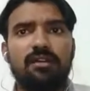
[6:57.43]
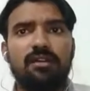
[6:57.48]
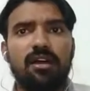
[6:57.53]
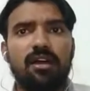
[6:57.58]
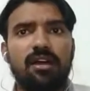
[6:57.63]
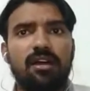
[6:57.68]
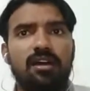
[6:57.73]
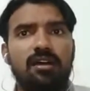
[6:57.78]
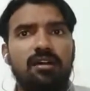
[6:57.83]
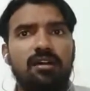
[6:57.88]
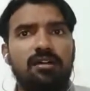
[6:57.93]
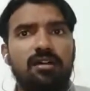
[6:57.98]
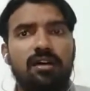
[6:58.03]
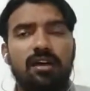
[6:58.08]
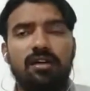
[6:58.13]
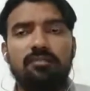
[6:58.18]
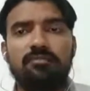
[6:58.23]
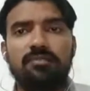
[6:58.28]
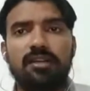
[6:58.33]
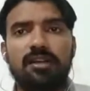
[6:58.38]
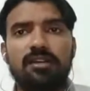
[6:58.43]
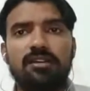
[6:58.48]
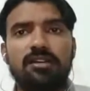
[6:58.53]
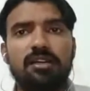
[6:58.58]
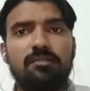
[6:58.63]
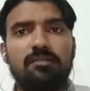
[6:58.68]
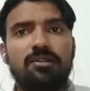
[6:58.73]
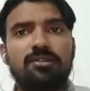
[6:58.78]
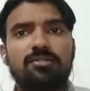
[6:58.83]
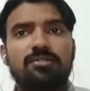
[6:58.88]
I'm not
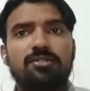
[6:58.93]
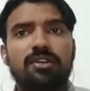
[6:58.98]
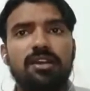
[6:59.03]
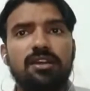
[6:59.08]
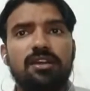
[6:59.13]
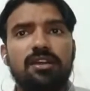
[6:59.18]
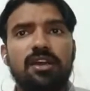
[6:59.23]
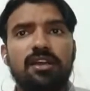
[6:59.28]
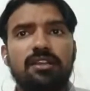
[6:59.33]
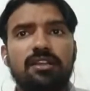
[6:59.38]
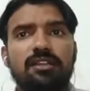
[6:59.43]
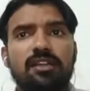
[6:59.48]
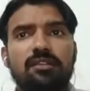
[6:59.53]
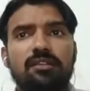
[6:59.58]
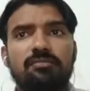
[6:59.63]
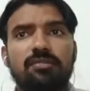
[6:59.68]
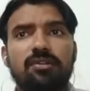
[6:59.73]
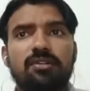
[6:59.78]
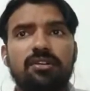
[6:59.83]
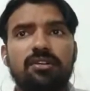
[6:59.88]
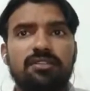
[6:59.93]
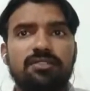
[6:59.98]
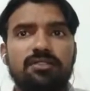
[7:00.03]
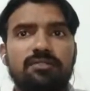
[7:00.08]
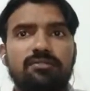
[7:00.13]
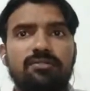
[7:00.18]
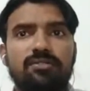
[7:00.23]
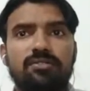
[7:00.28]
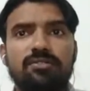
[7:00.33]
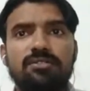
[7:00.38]
able to deny the importance
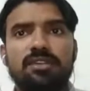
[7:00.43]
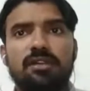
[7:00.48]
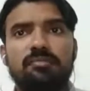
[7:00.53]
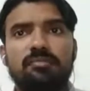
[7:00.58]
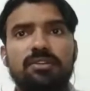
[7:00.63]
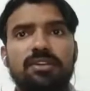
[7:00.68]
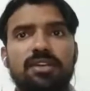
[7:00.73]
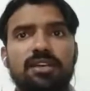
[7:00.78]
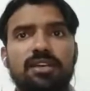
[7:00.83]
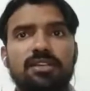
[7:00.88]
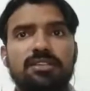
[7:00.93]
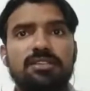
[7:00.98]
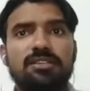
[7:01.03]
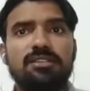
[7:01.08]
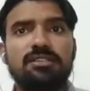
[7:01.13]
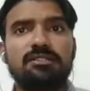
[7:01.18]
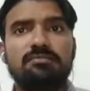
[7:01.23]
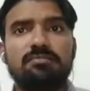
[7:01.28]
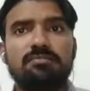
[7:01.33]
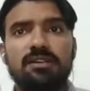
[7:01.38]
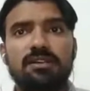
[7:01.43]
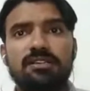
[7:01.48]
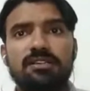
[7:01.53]
of those applications, but